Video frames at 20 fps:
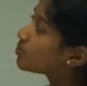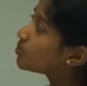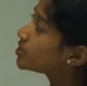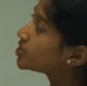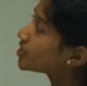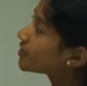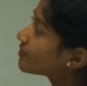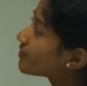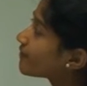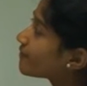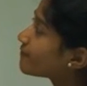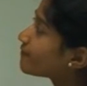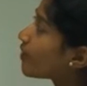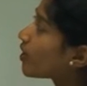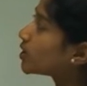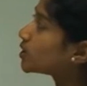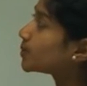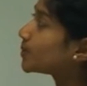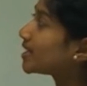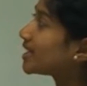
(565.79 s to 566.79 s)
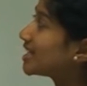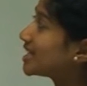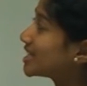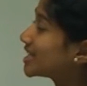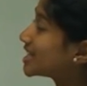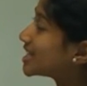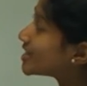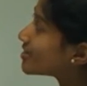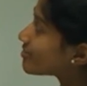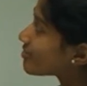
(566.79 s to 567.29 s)
Which of the following
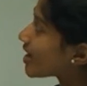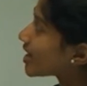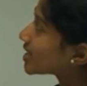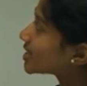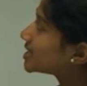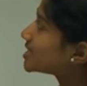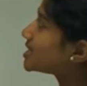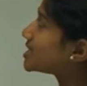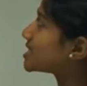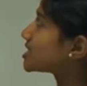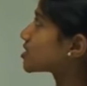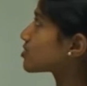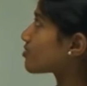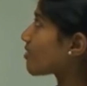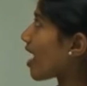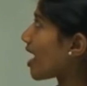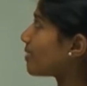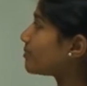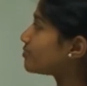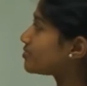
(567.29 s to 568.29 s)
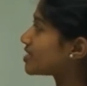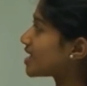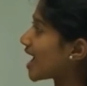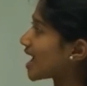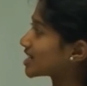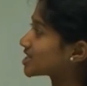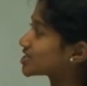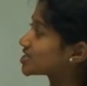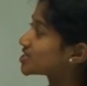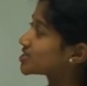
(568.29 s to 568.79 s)
incorrectly describe
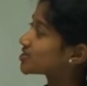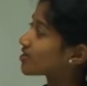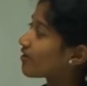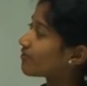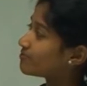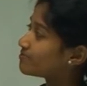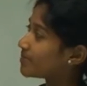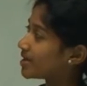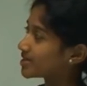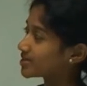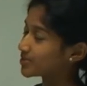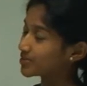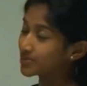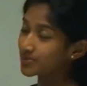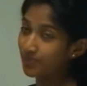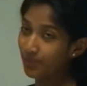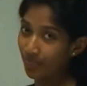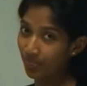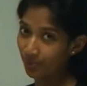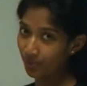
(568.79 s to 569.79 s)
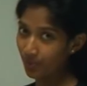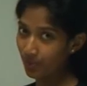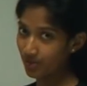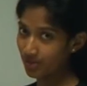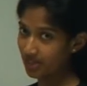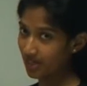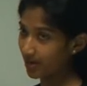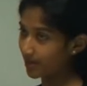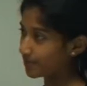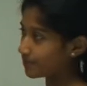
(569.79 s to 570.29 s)
reactions of metals with
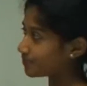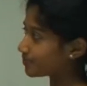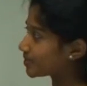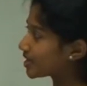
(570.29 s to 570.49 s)
water?